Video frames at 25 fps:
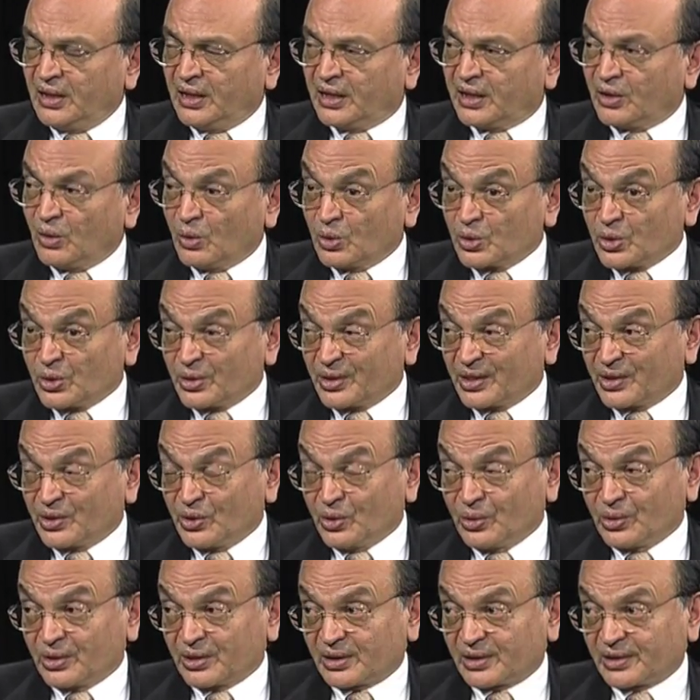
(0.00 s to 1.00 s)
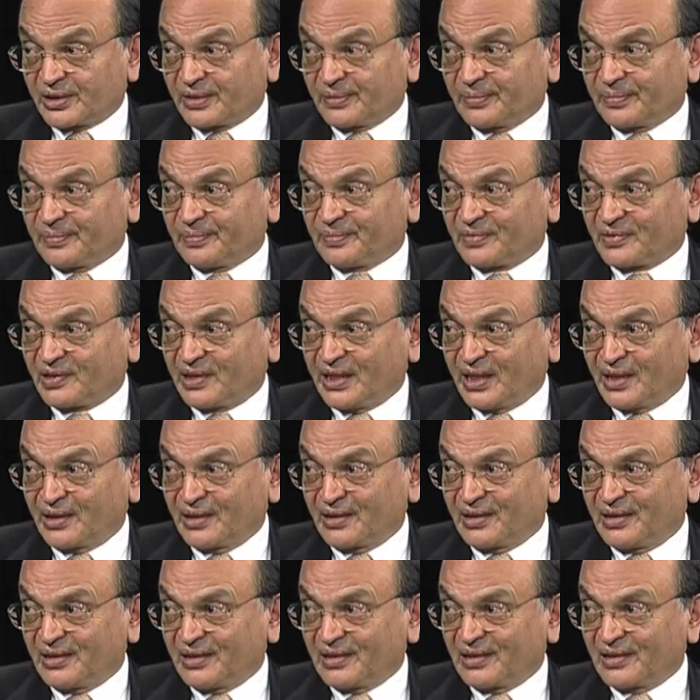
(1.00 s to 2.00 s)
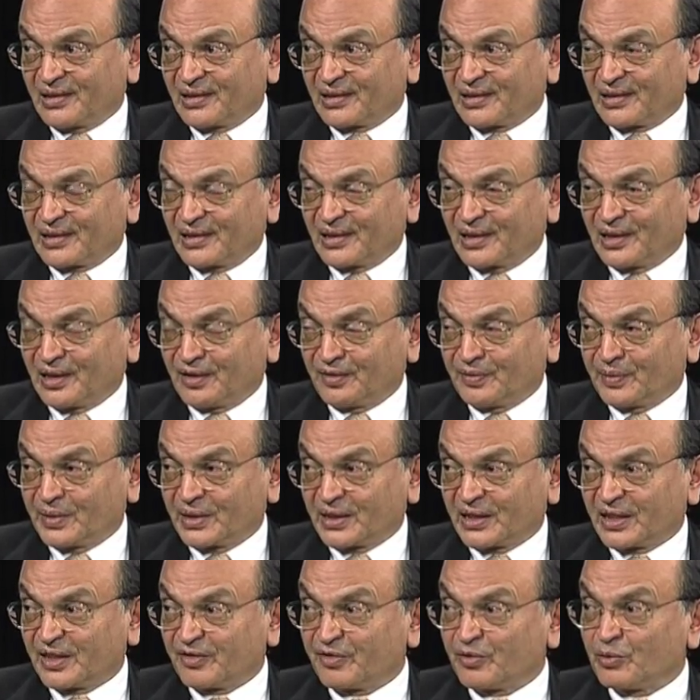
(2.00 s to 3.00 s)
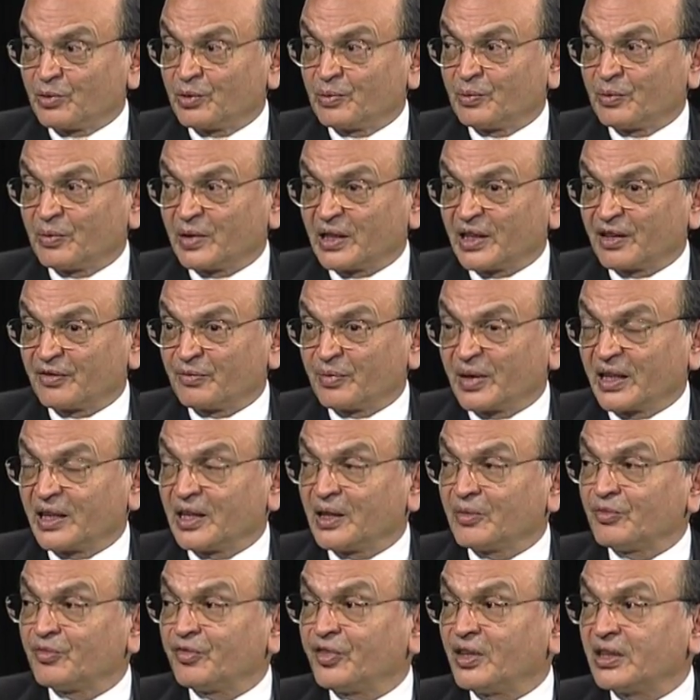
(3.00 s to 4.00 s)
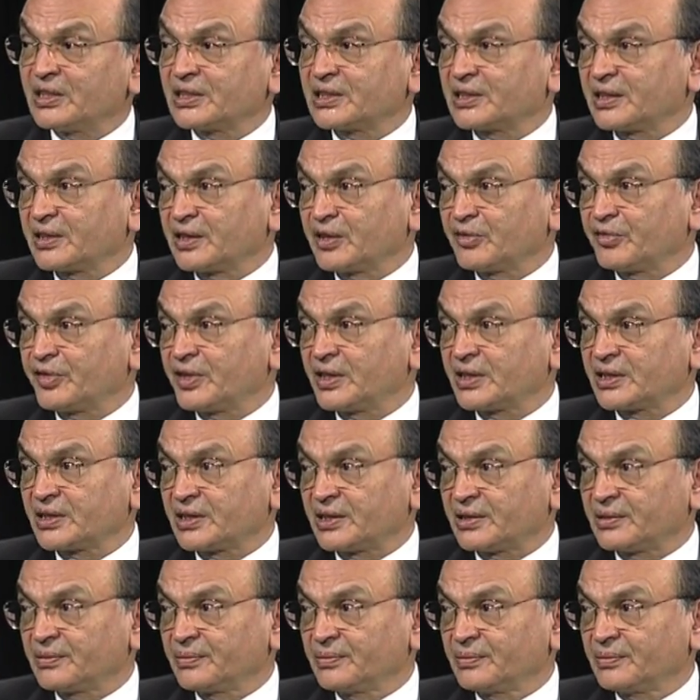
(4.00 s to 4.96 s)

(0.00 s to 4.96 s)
And also the donors and the government have, have become faster and faster